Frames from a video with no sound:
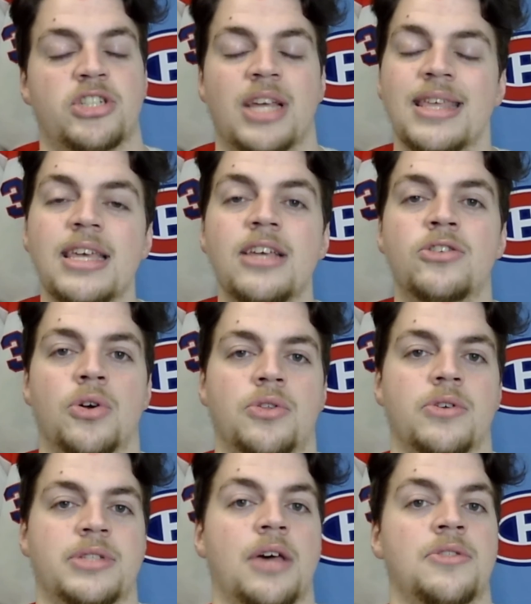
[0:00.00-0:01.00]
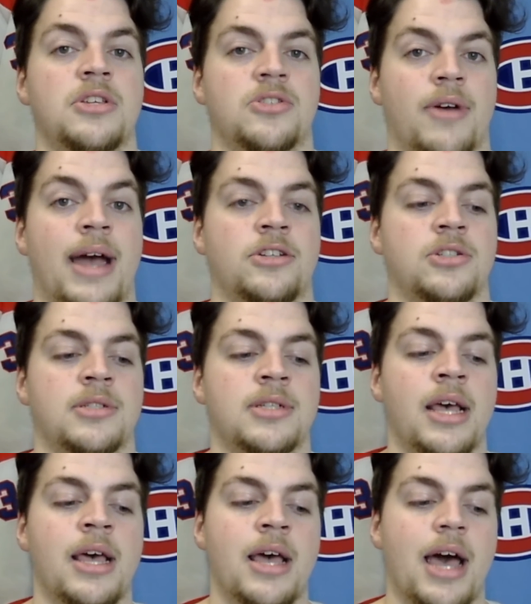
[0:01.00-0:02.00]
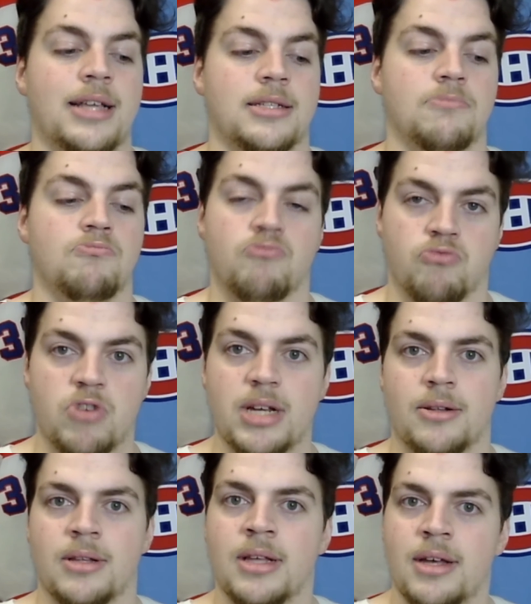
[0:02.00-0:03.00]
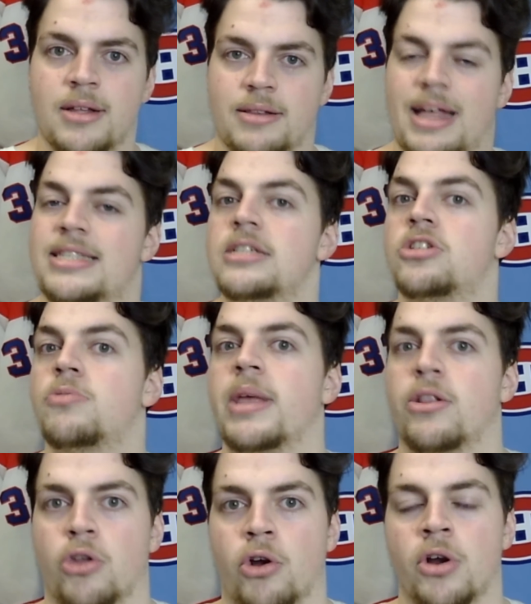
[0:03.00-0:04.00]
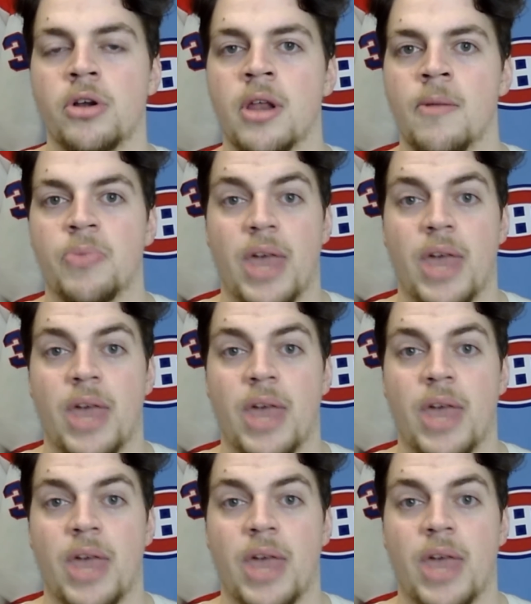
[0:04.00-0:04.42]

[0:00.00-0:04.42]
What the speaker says: I think he took those healthy scratches as a real lesson to be learned,